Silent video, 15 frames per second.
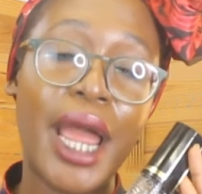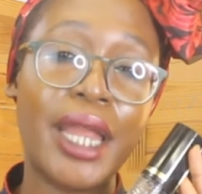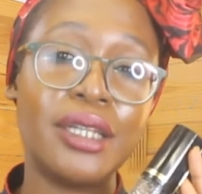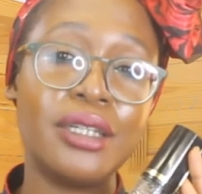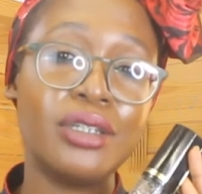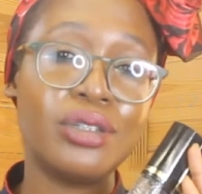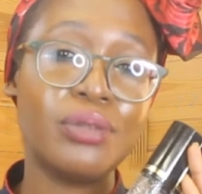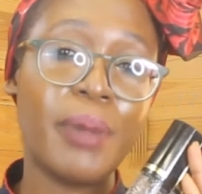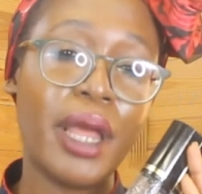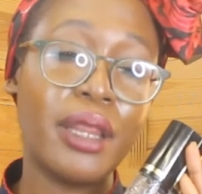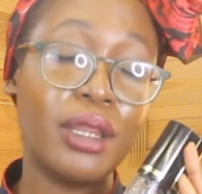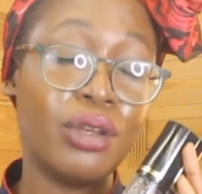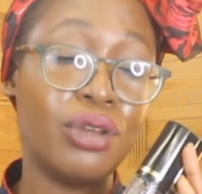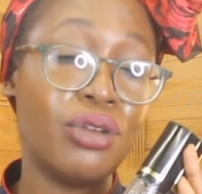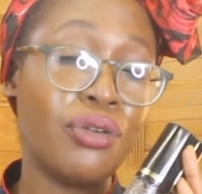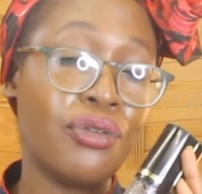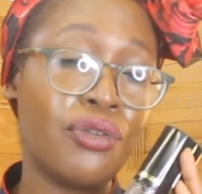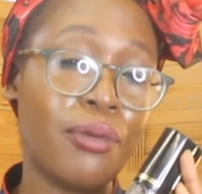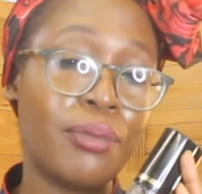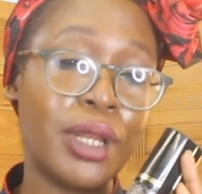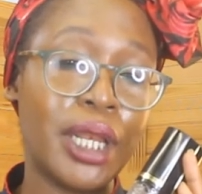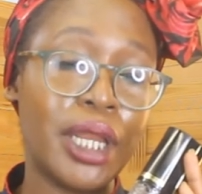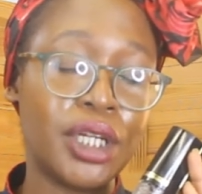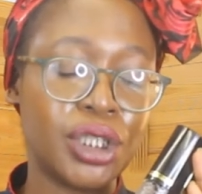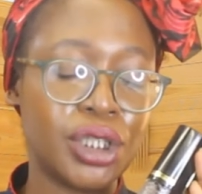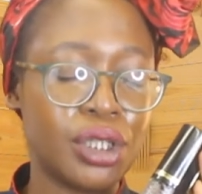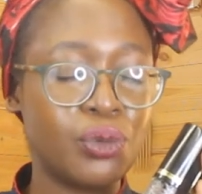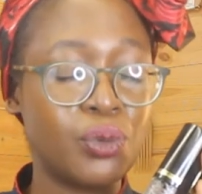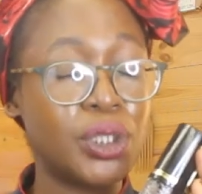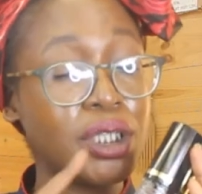I need to buy the new
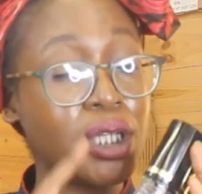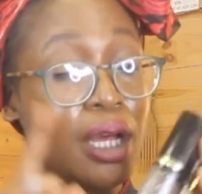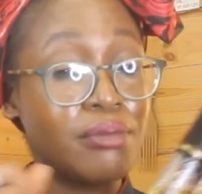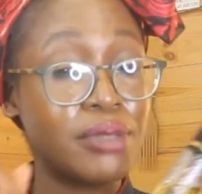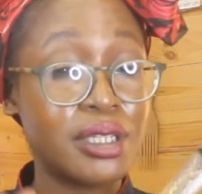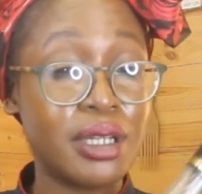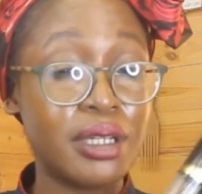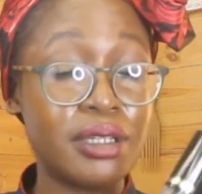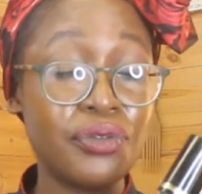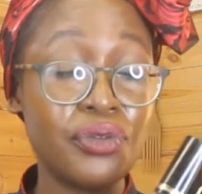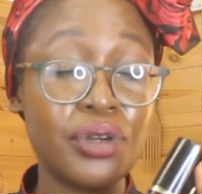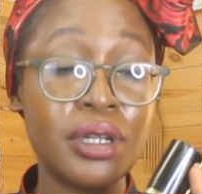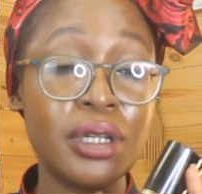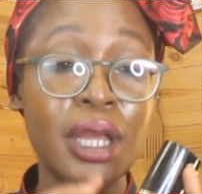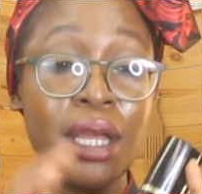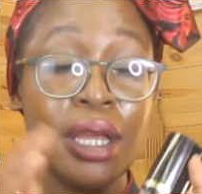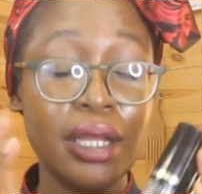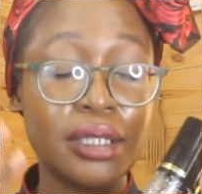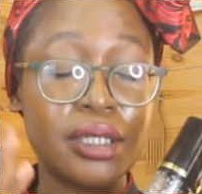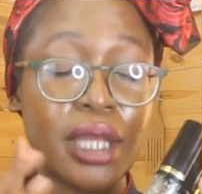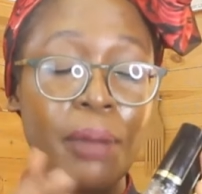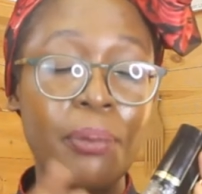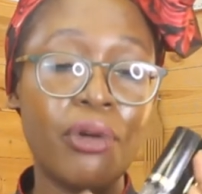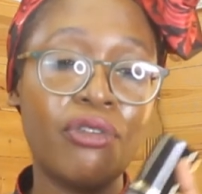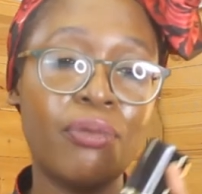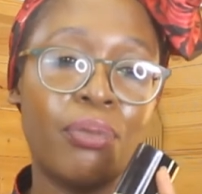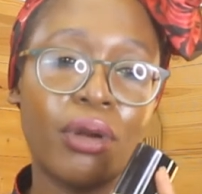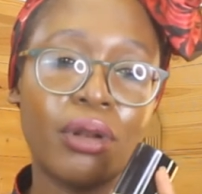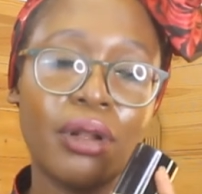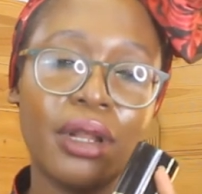formulation, which comes in a different type of
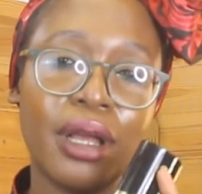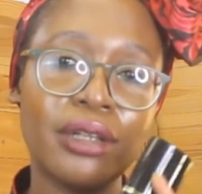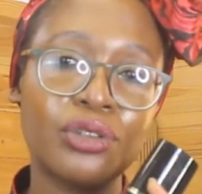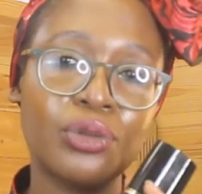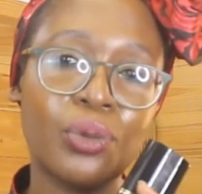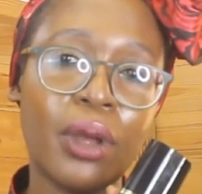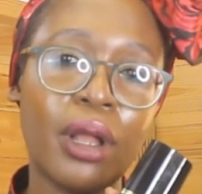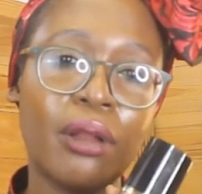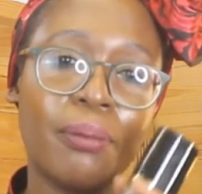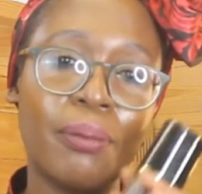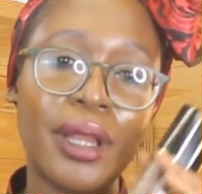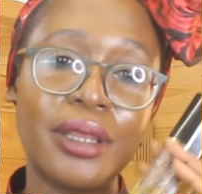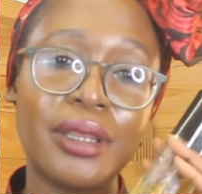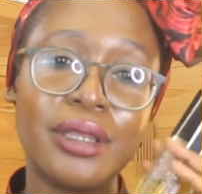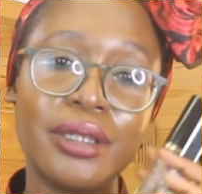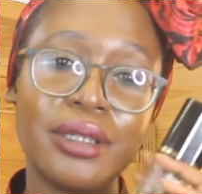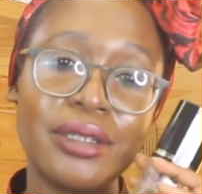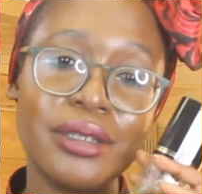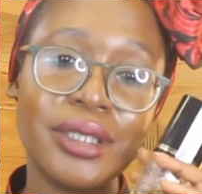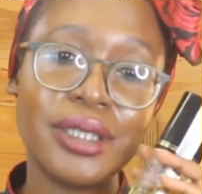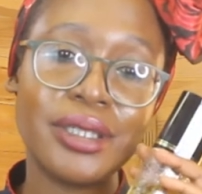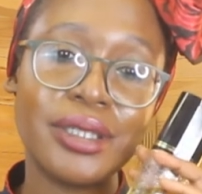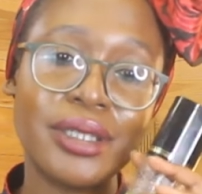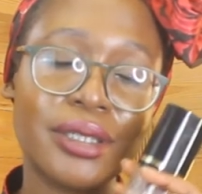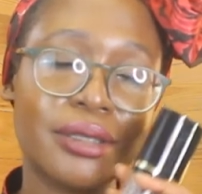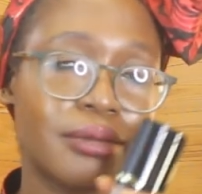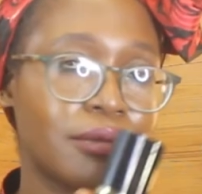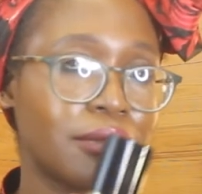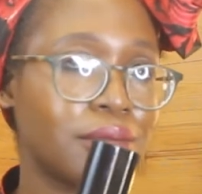bottle as well. But this,